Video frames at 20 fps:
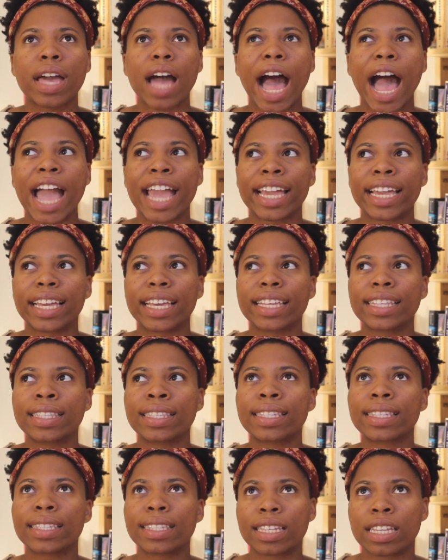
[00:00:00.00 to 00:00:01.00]
I can
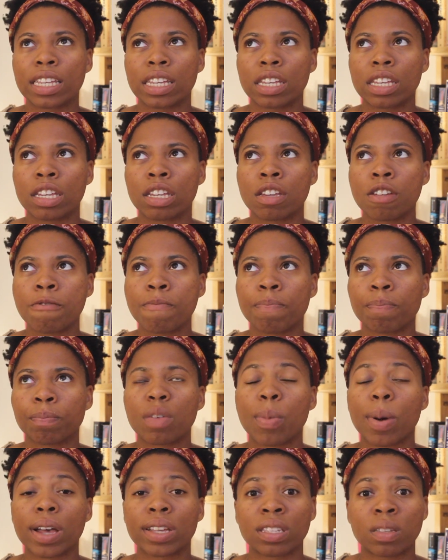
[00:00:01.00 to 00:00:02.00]
see the
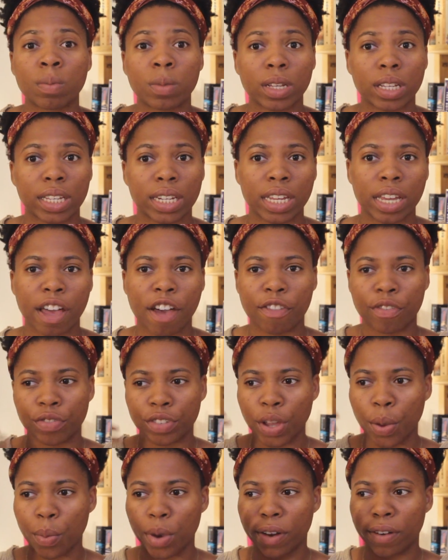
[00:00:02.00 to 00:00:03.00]
possibility of
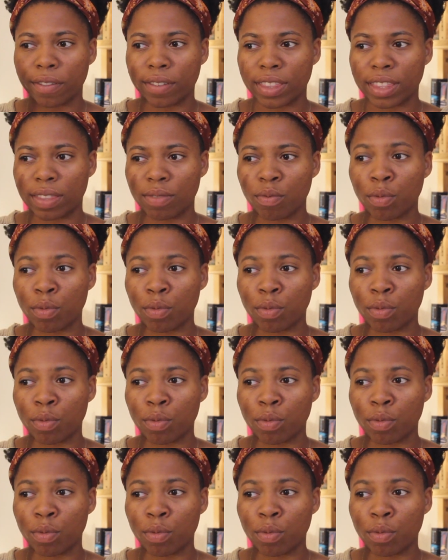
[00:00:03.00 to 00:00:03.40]
someone